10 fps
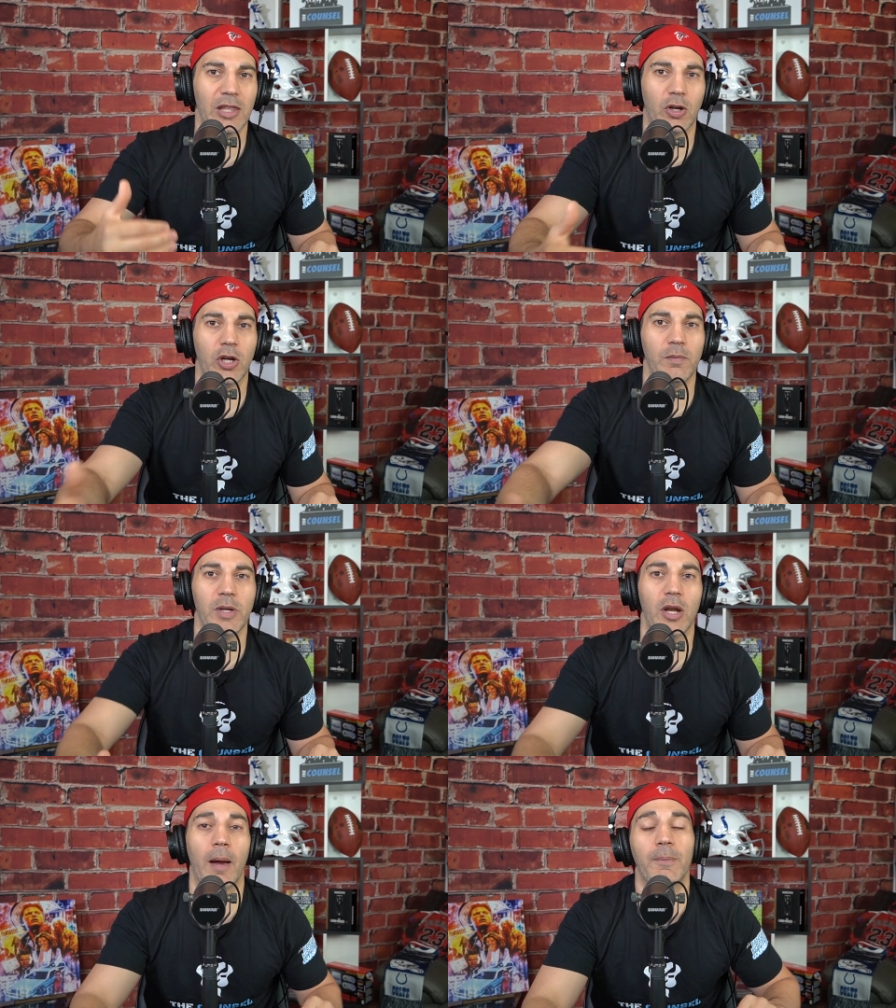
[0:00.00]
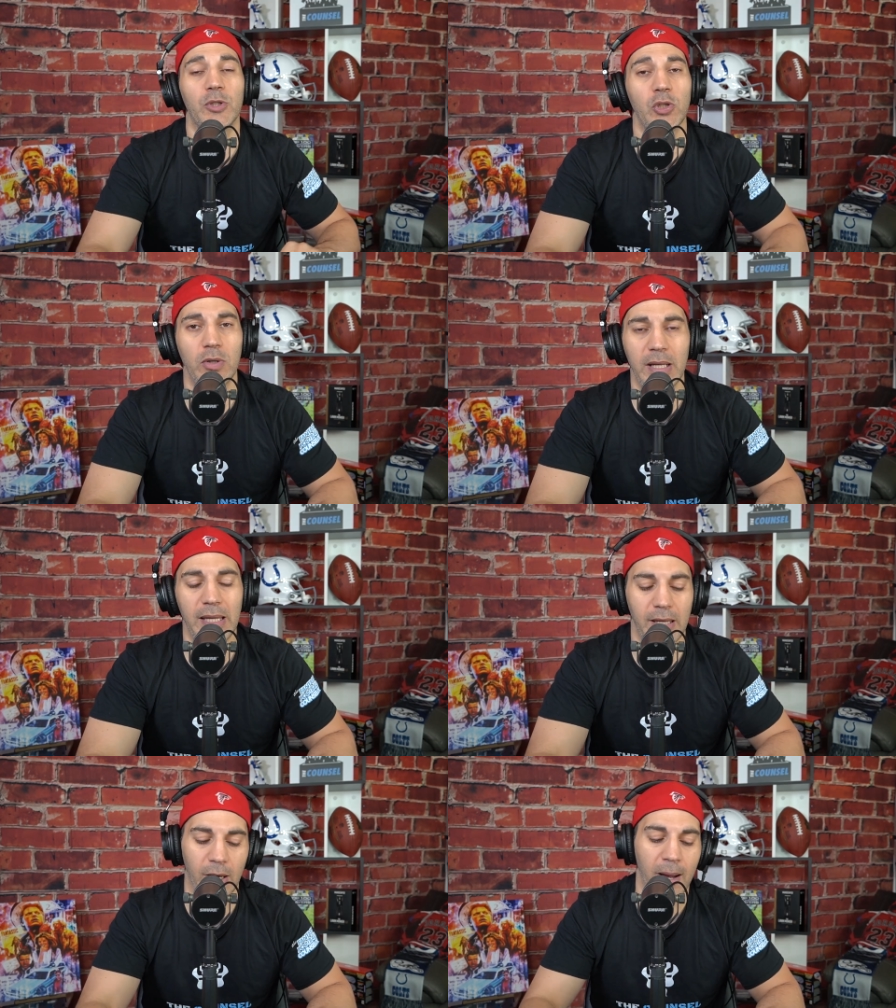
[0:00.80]
there could be an
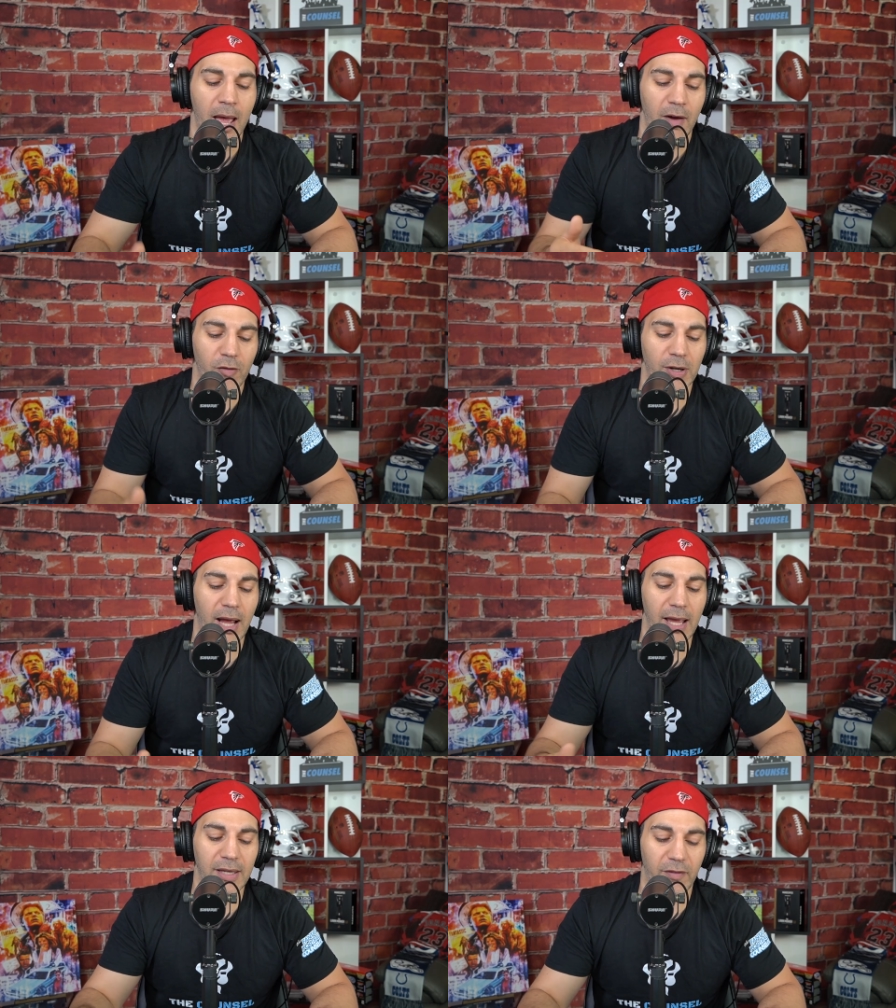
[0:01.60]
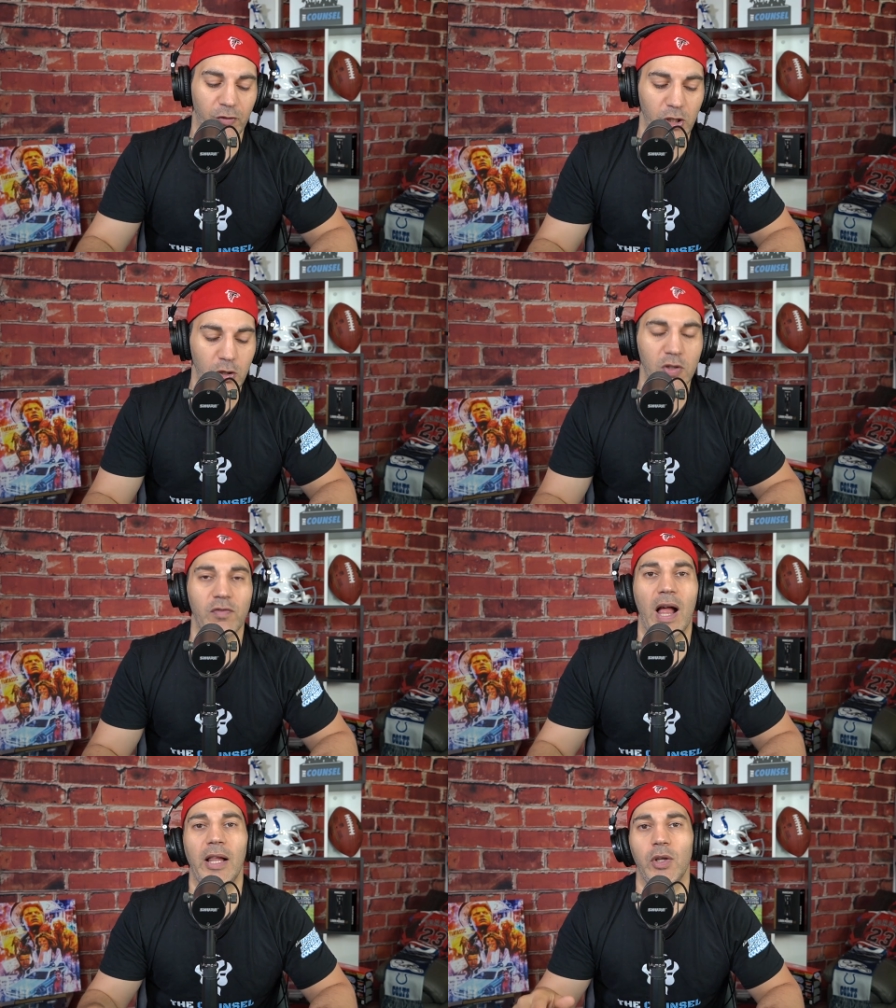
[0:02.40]
opportunity here for a guy you get for
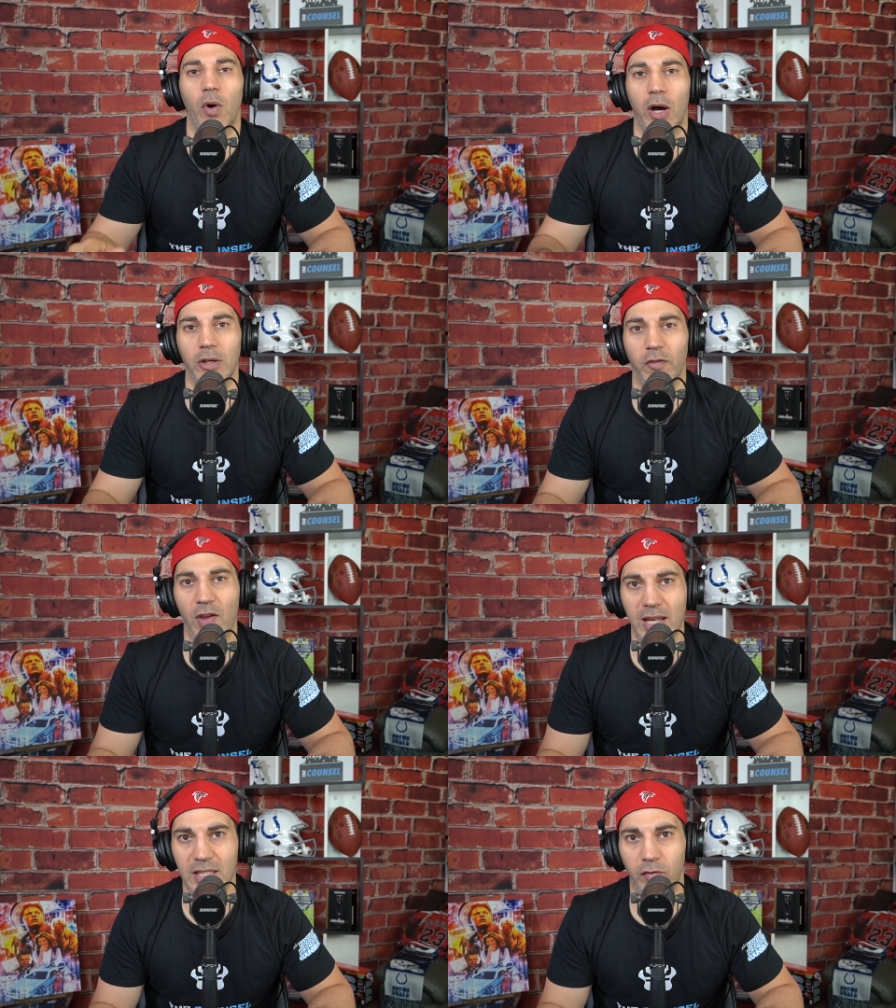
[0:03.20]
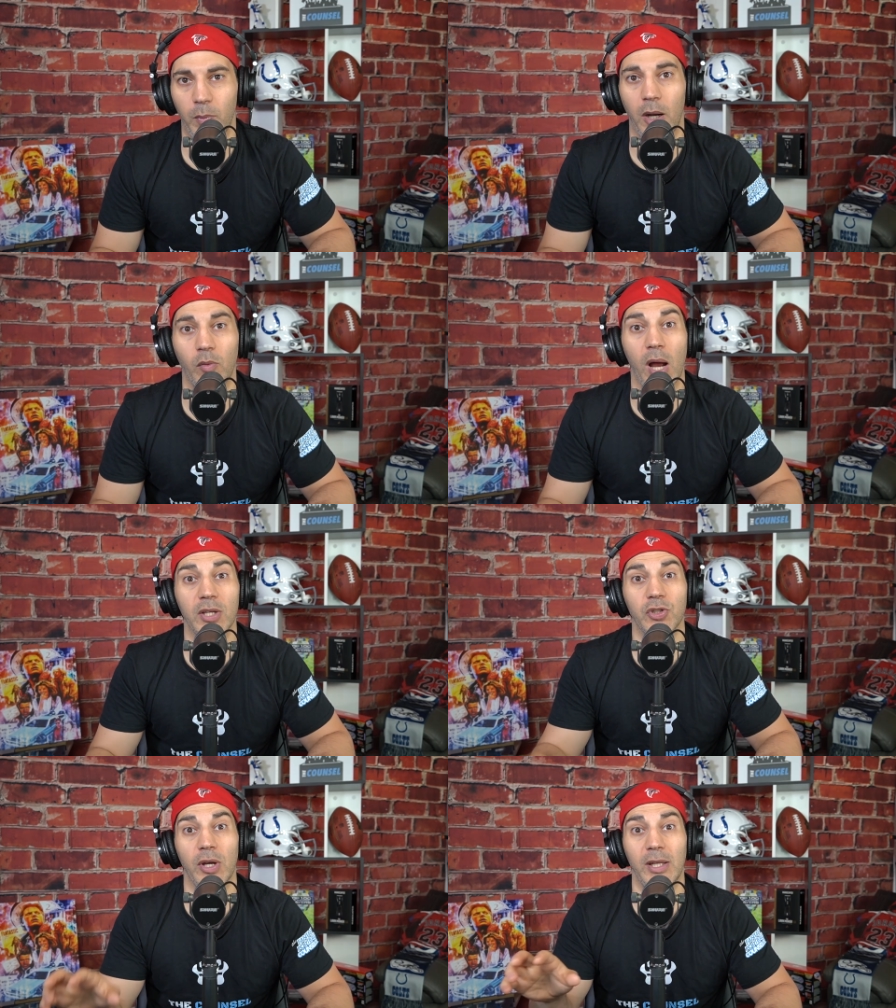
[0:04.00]
huge value on your fantasy football
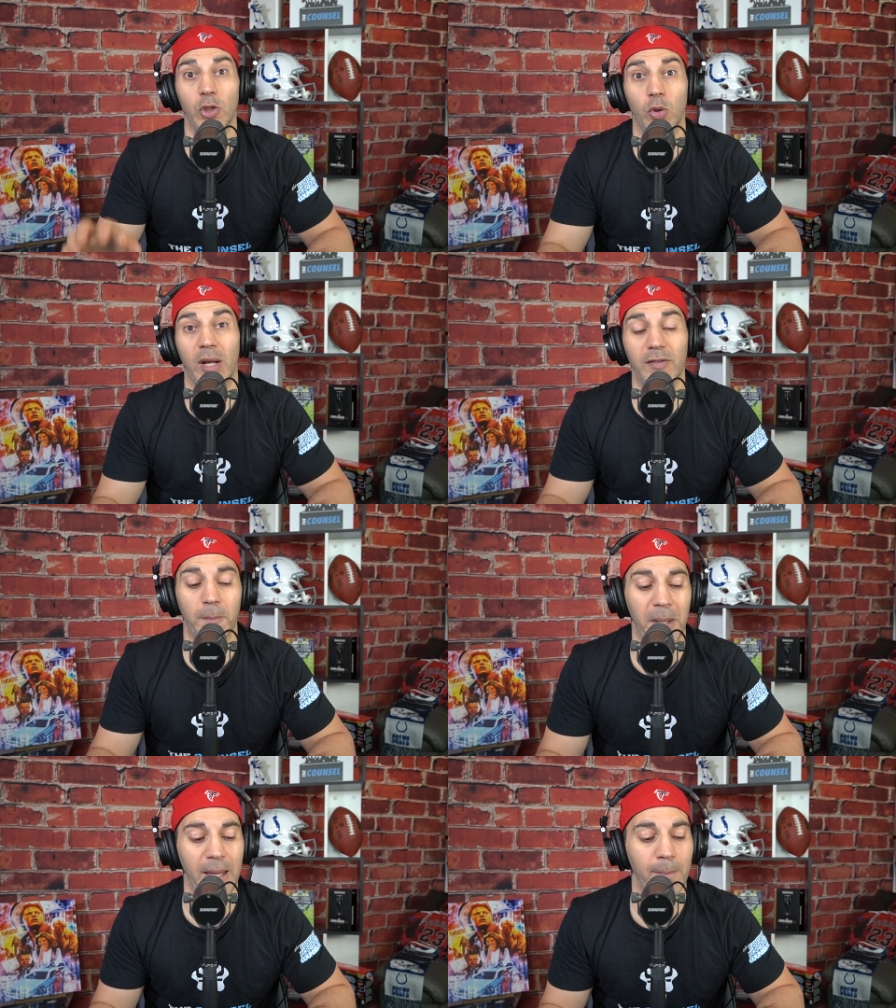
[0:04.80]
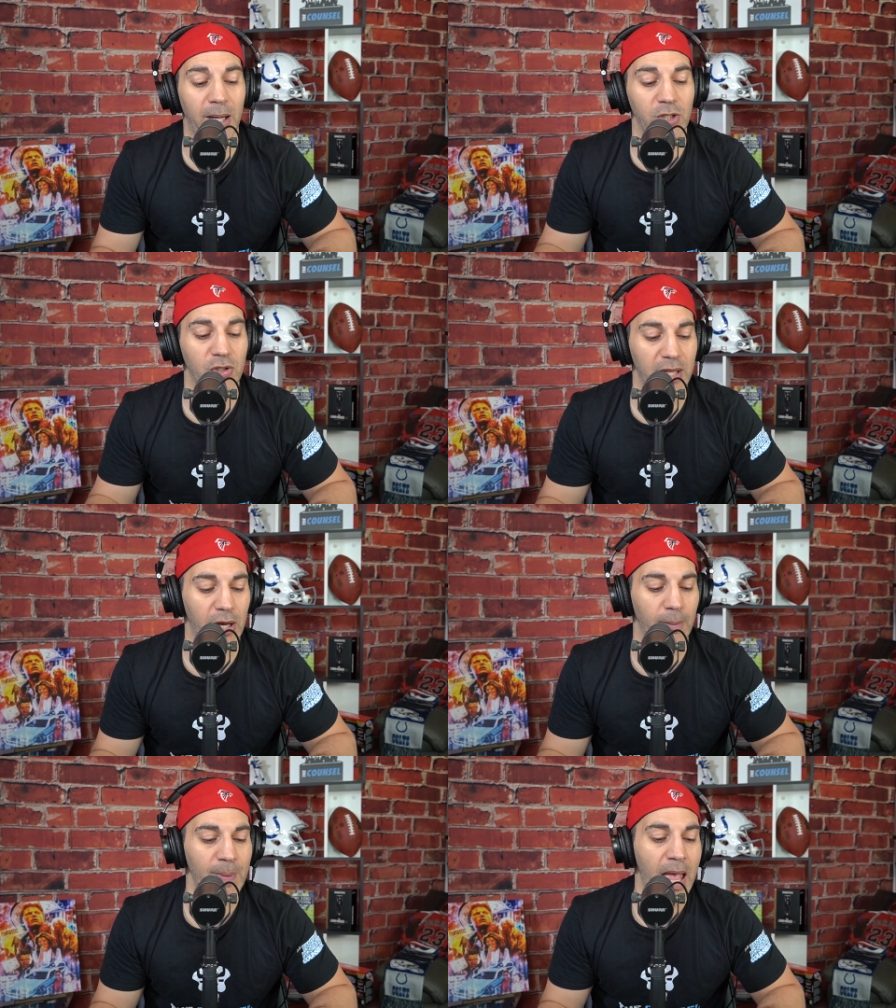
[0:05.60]
roster and you don't have to pay much
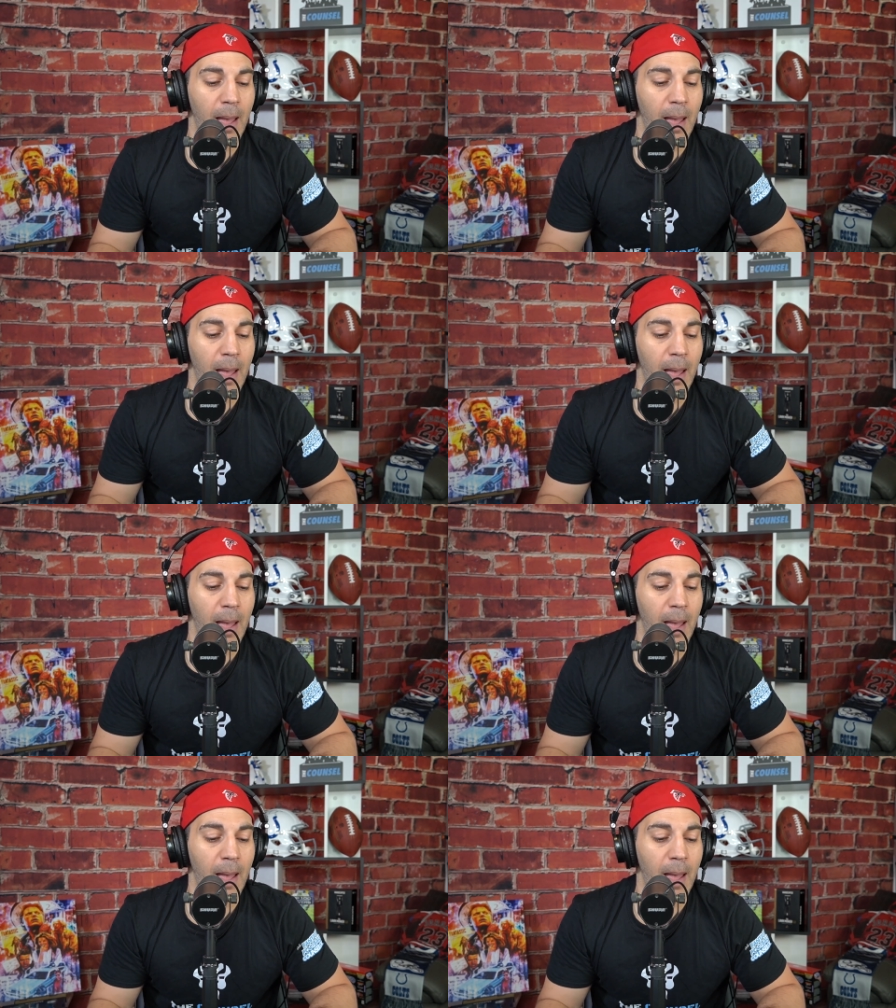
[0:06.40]
there.